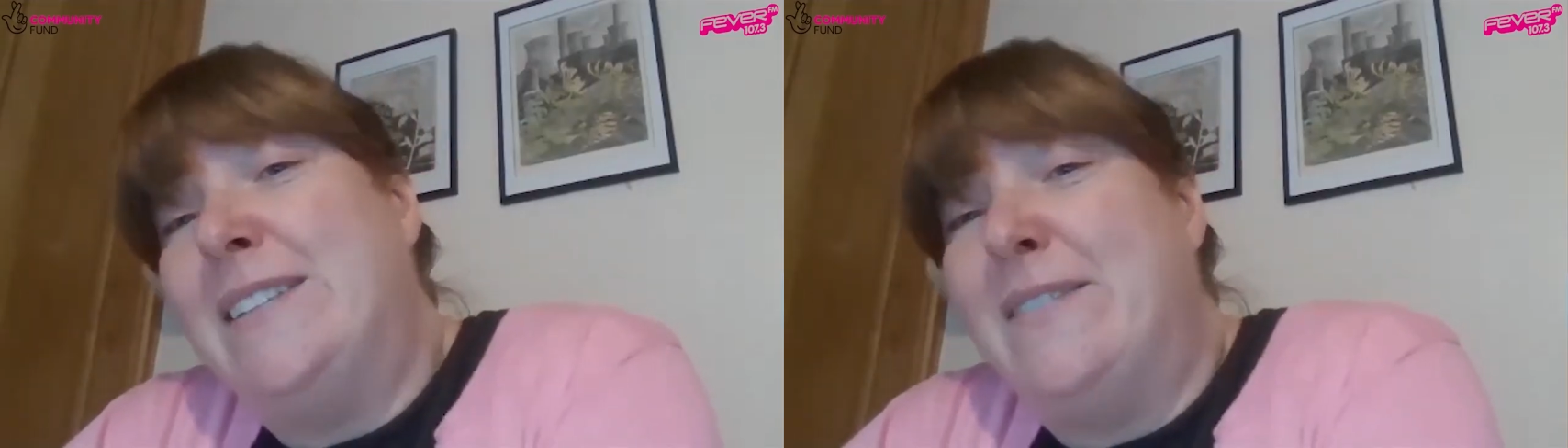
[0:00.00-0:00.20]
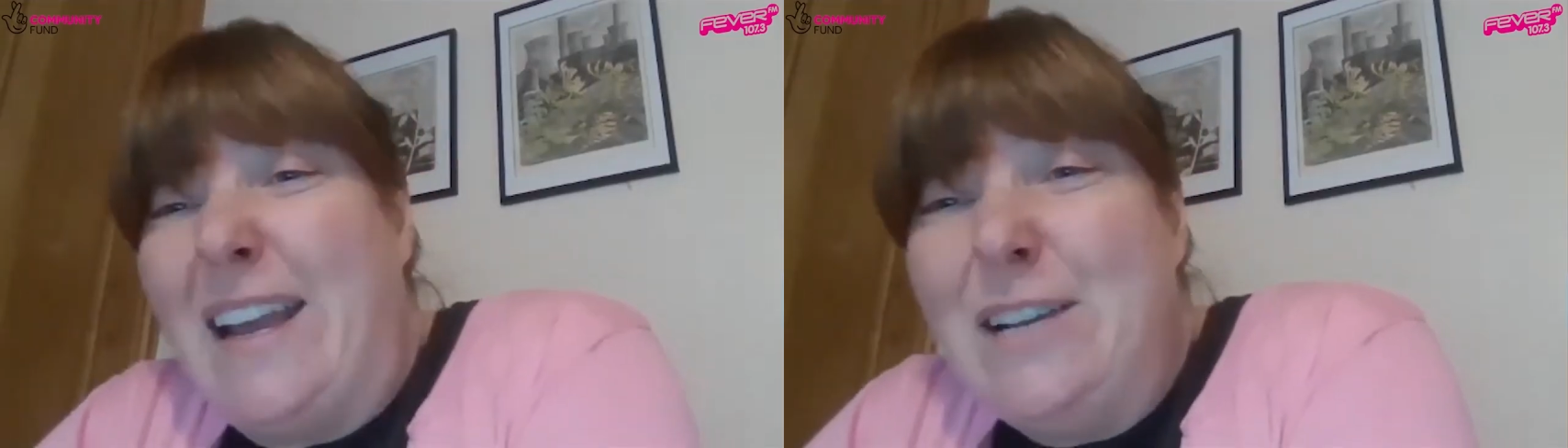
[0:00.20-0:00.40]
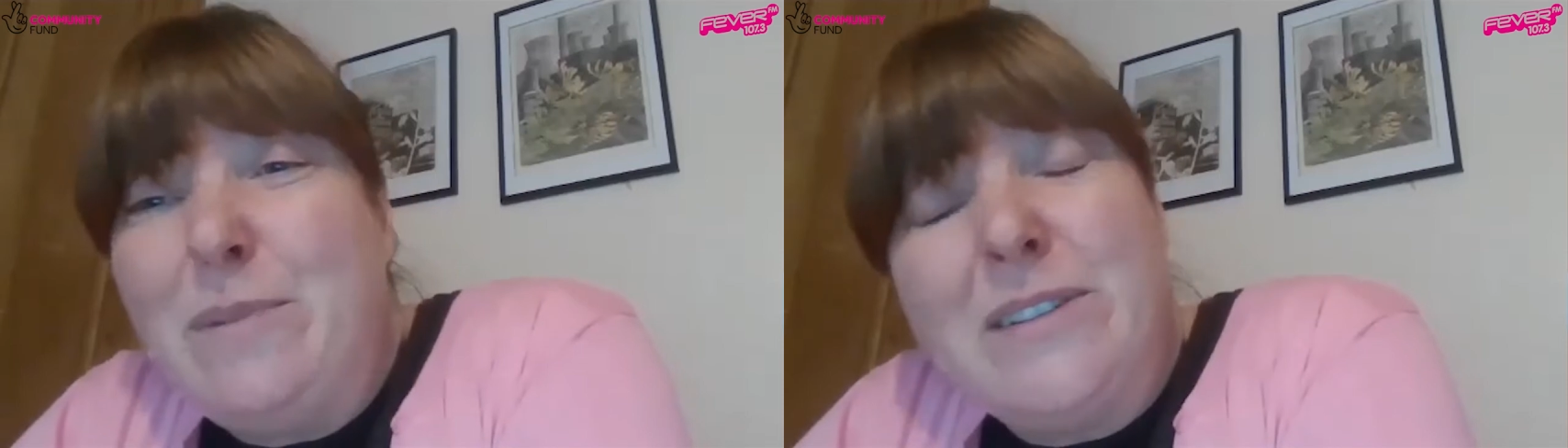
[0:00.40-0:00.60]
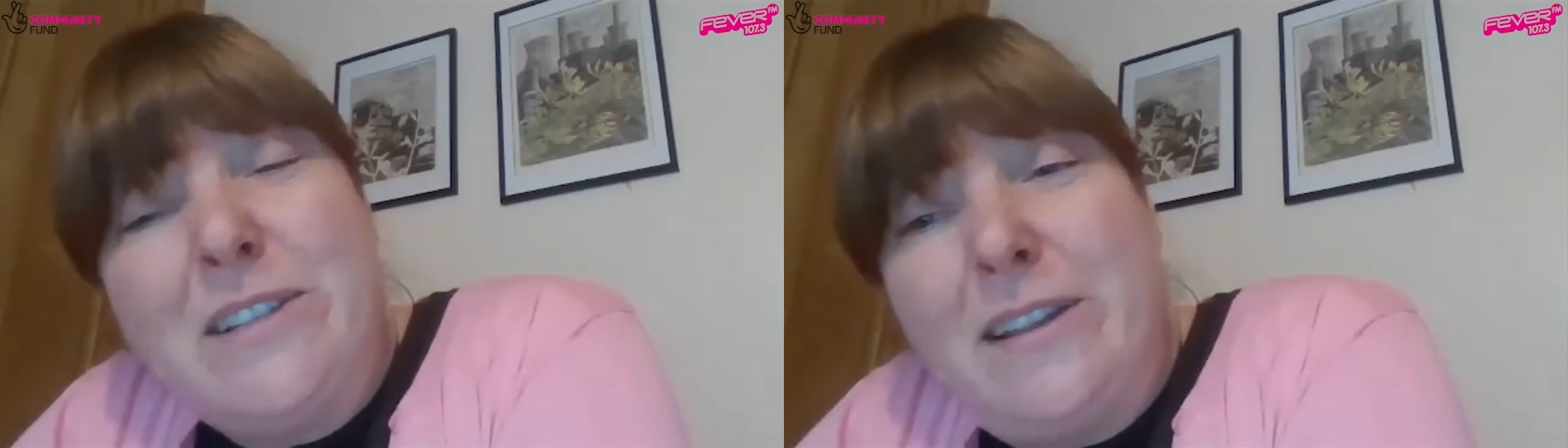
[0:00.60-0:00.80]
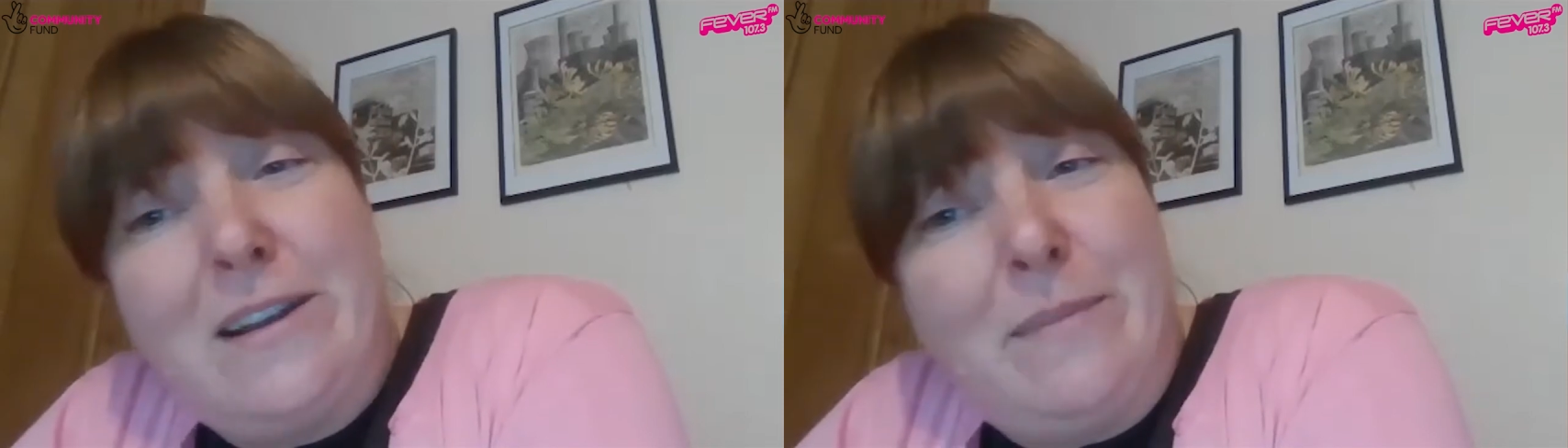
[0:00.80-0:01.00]
is available
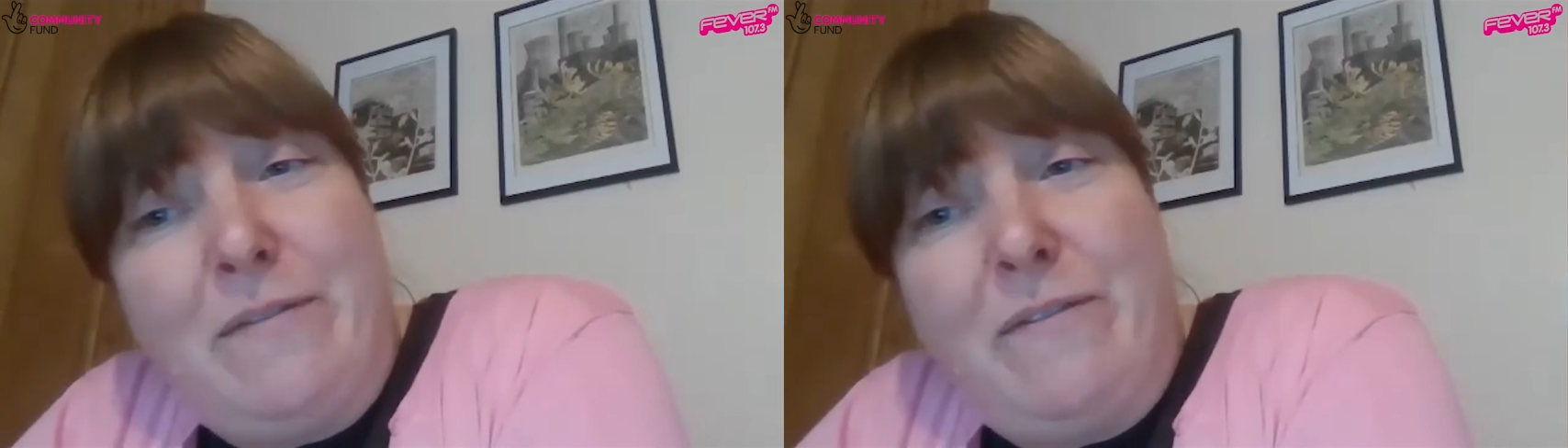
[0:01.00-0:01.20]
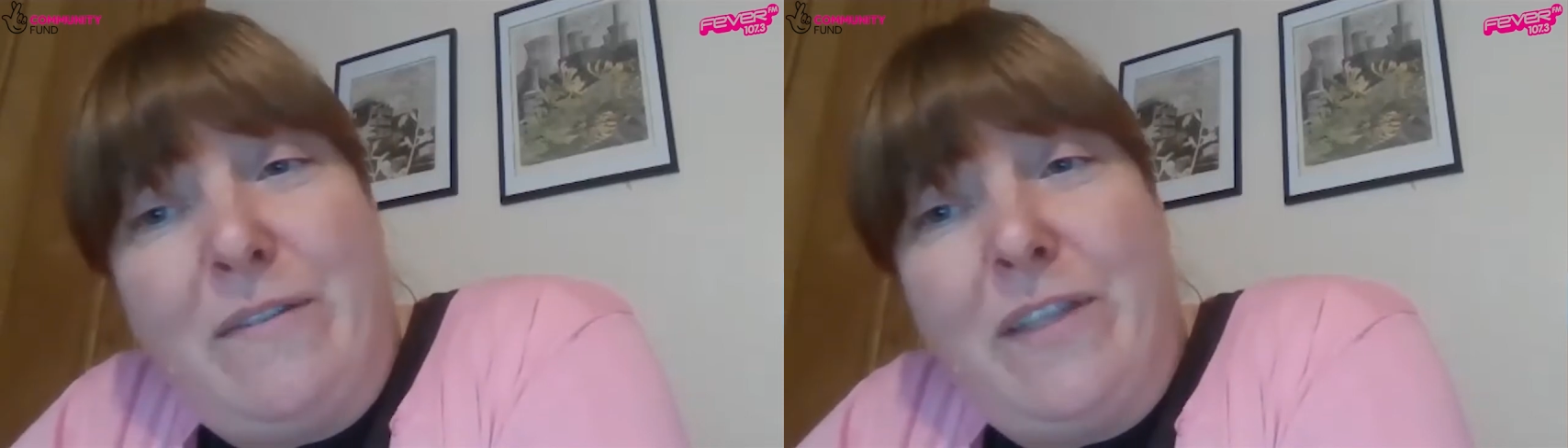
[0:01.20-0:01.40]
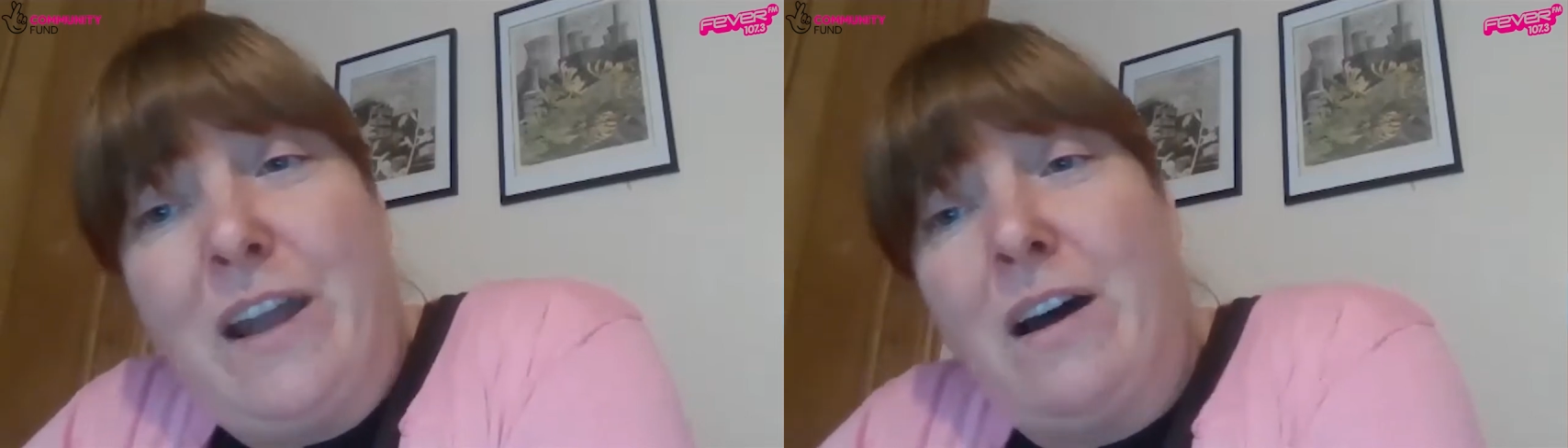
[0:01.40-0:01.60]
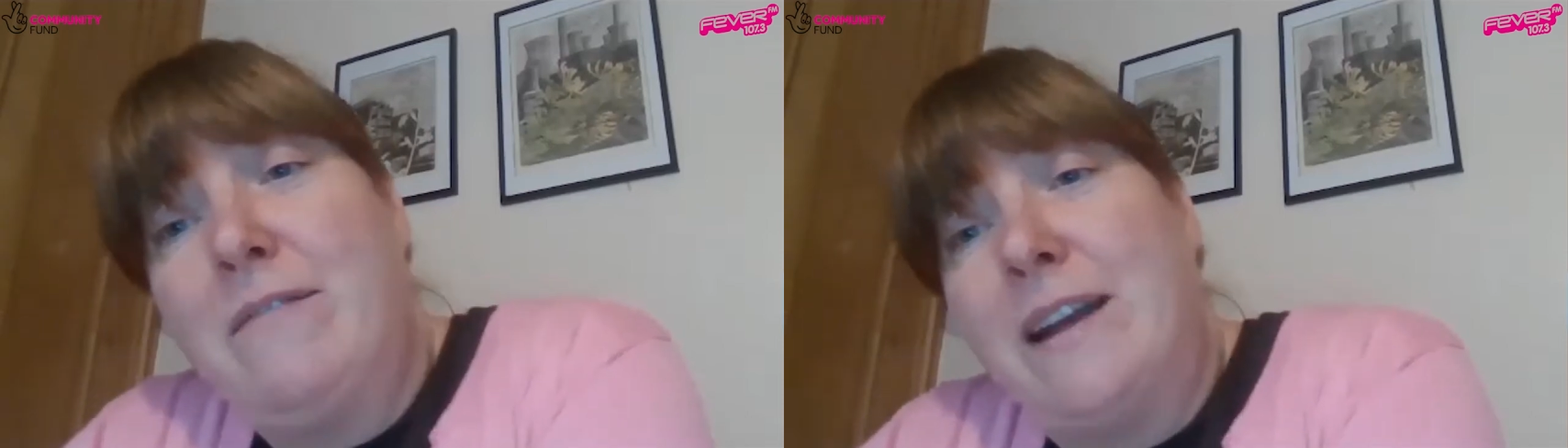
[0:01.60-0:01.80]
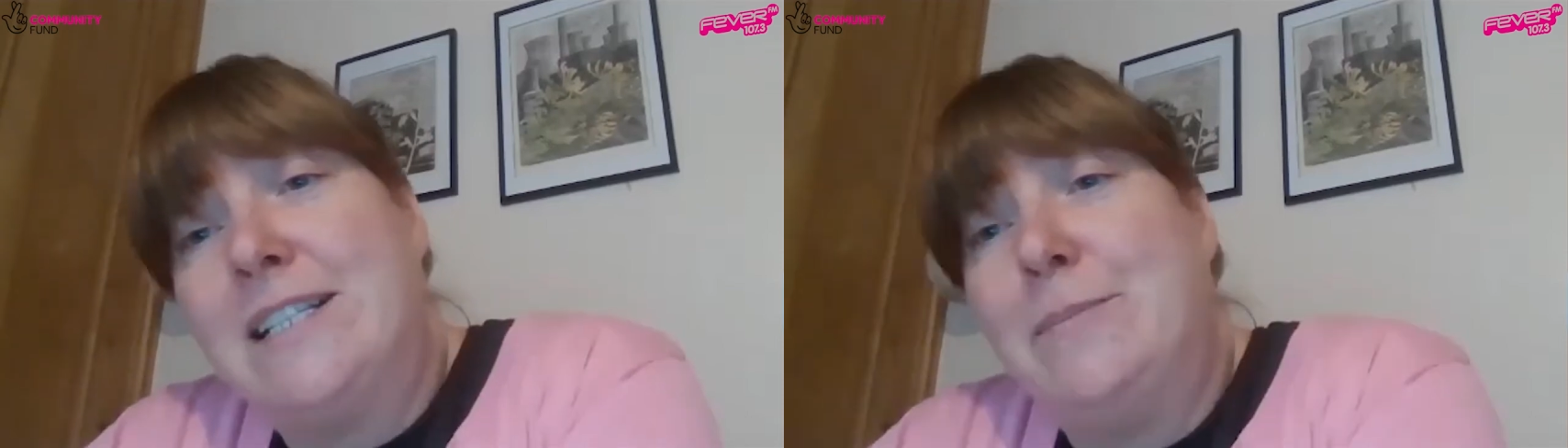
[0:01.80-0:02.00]
to them if they
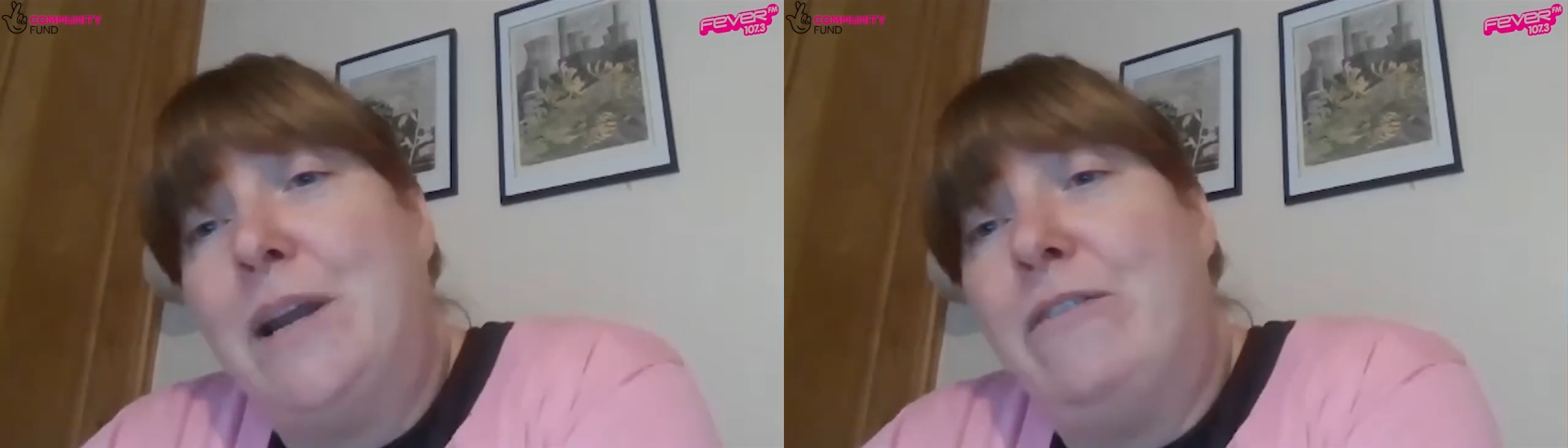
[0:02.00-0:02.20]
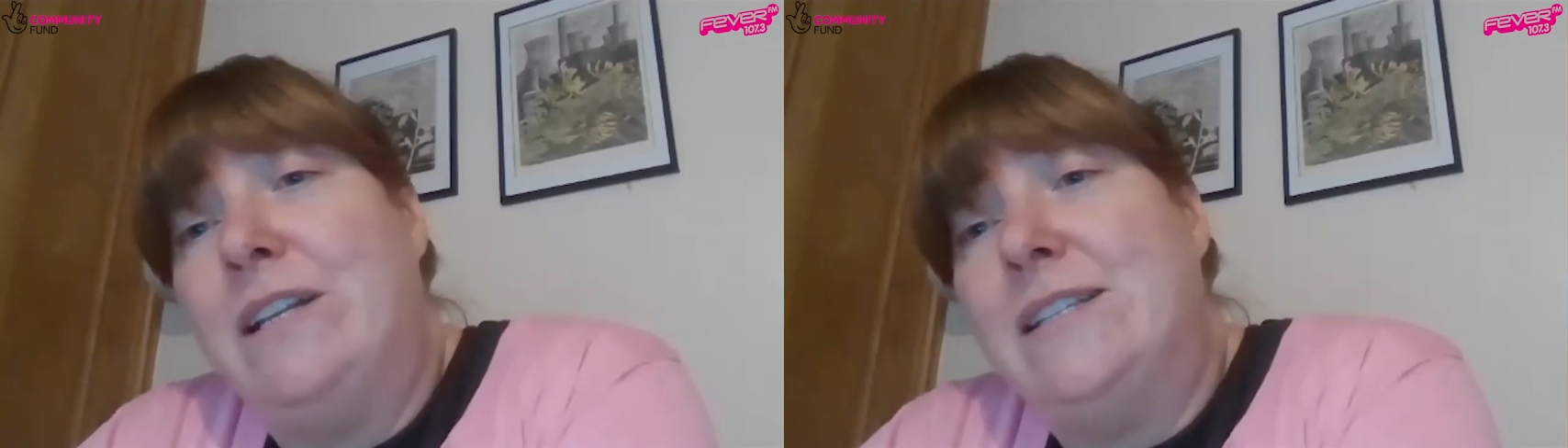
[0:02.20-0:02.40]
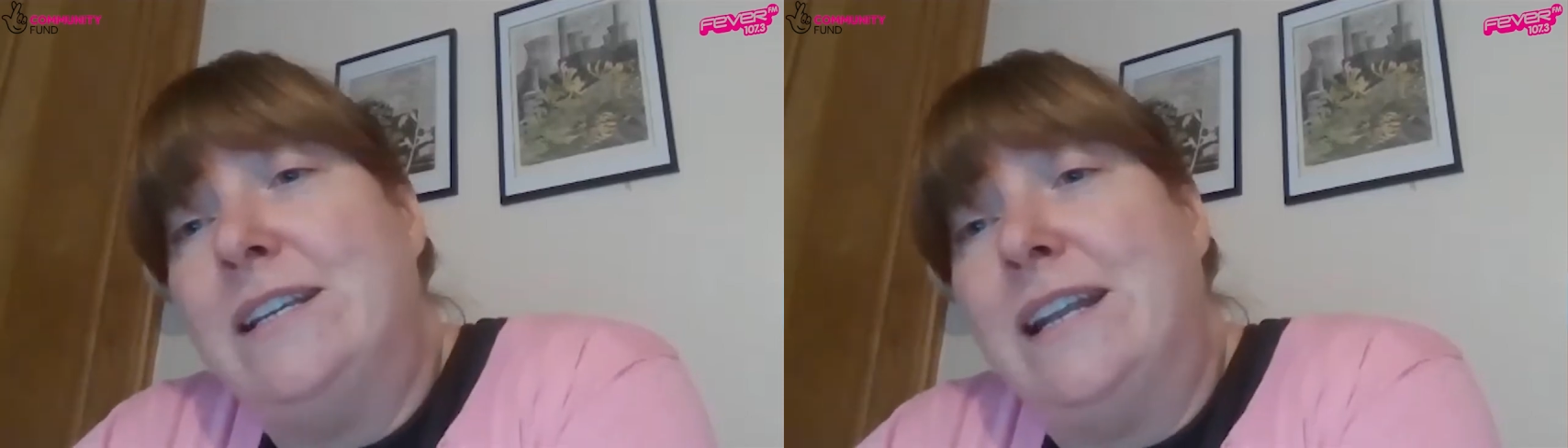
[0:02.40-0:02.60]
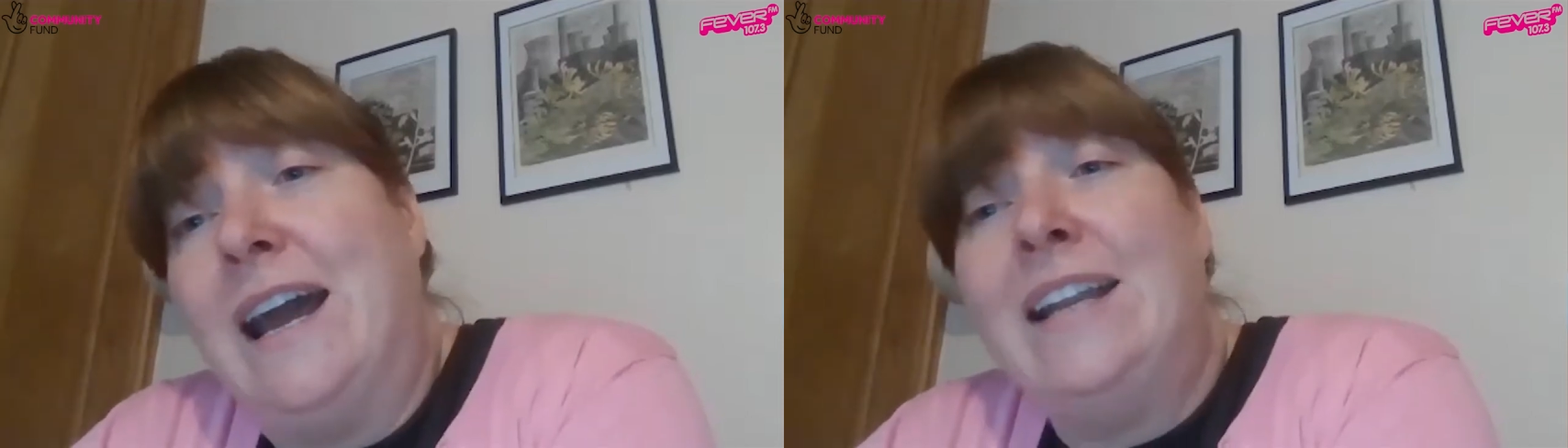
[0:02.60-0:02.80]
are experiencing it.